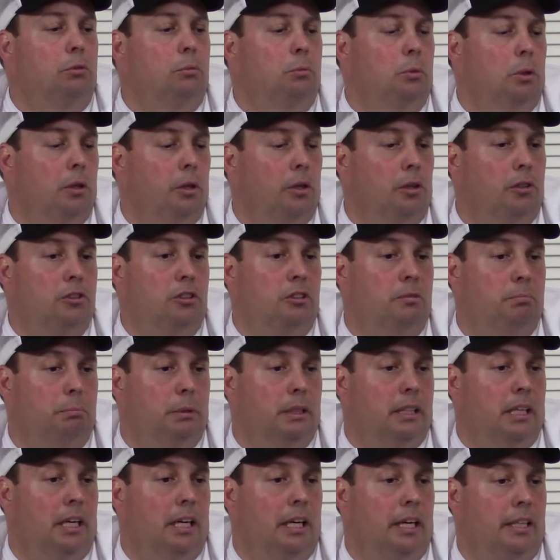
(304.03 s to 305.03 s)
one works,
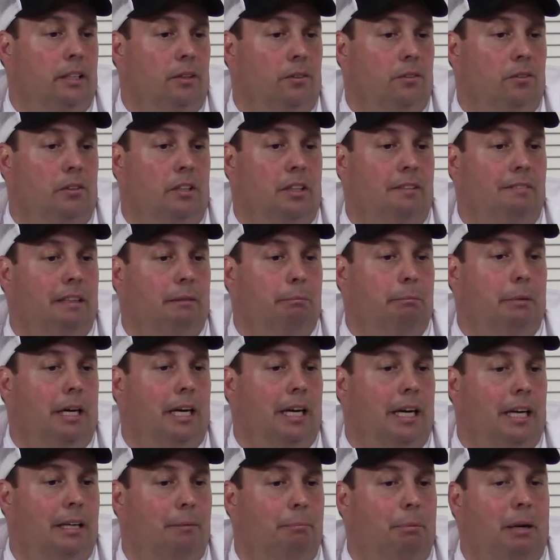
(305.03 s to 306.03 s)
but don't look them up
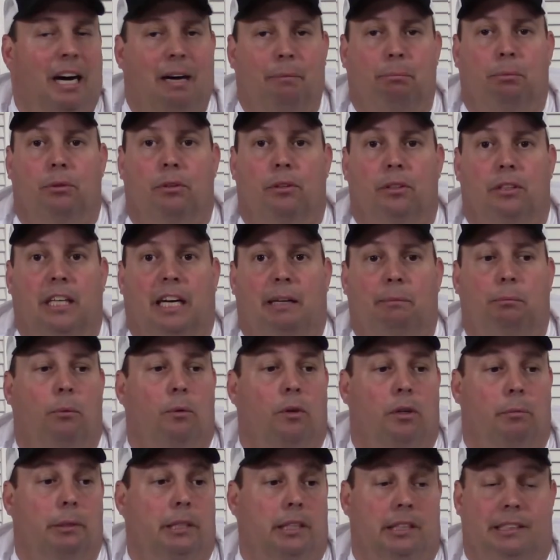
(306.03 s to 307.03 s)
by popper or
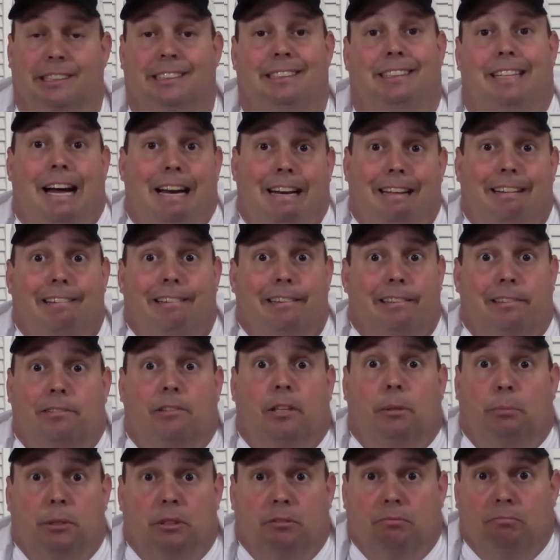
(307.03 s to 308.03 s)
topwater because it's not in the
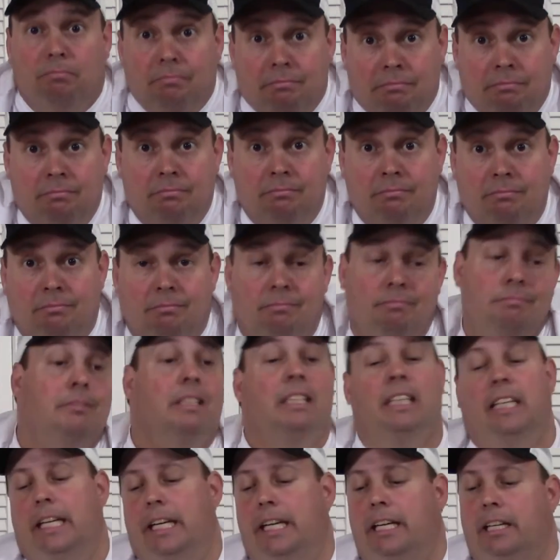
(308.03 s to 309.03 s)
description.
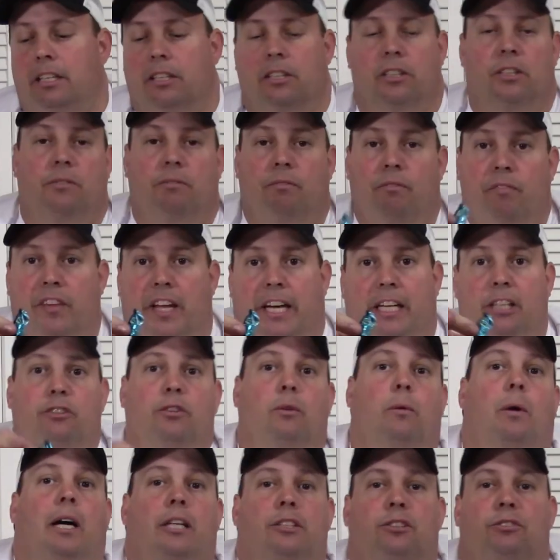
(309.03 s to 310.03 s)
Anywho, thanks
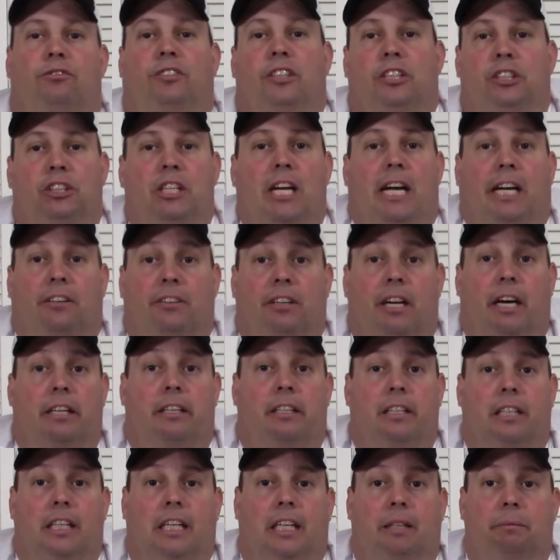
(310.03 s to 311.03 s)
for watching
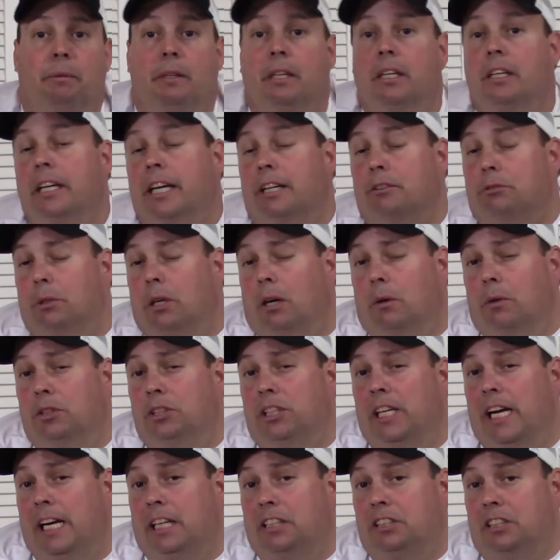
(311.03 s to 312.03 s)
fishyaker.com. As we
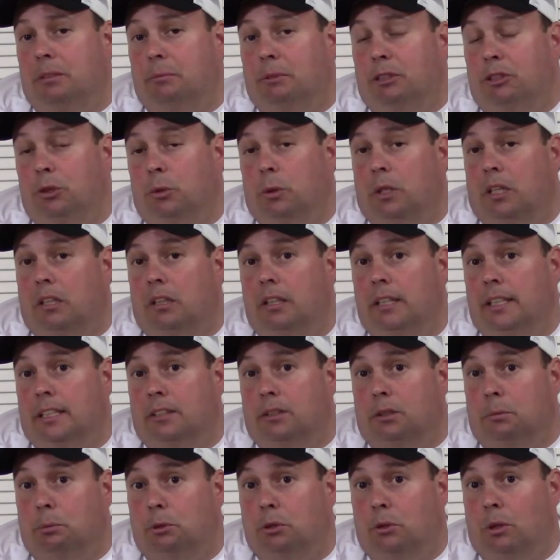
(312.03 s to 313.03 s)
always ask you, be sure to click
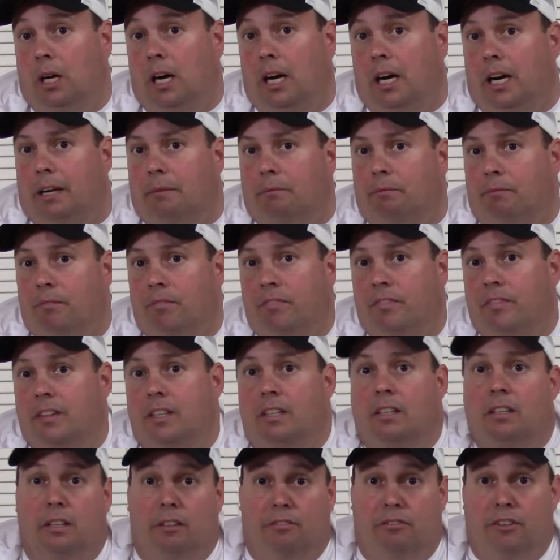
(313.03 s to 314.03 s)
and subscribe
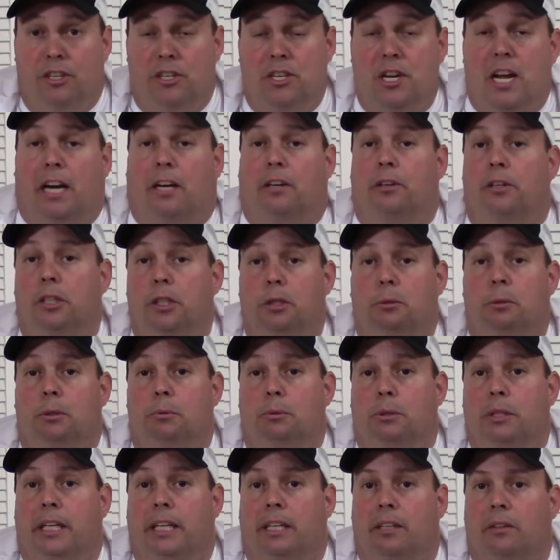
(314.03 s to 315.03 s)
to the Fishyaker
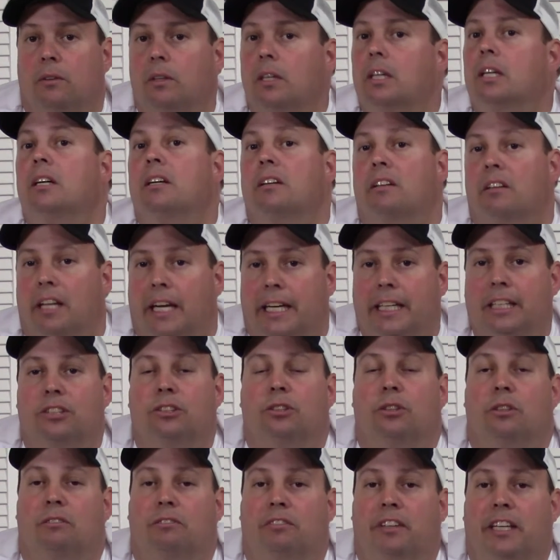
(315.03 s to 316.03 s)
YouTube channel. Like
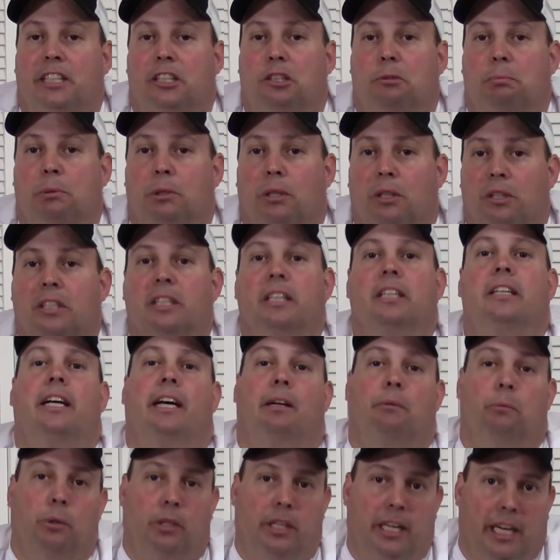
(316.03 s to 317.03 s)
us on Facebook,
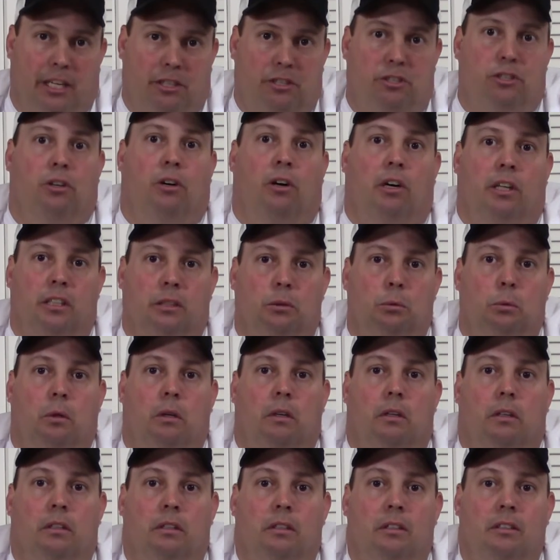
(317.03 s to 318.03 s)
and we'll catch you on the
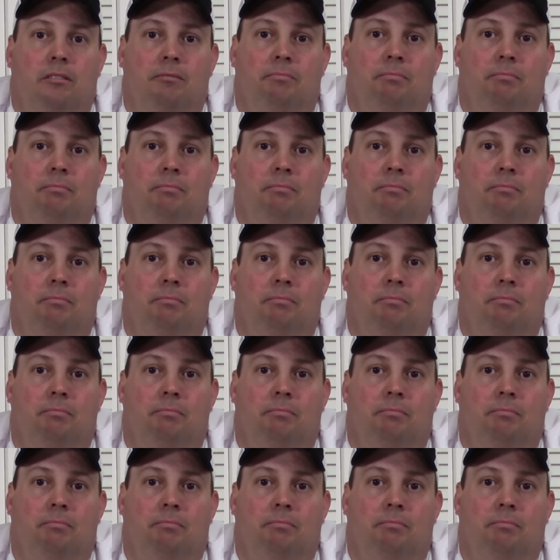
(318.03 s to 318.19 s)
water.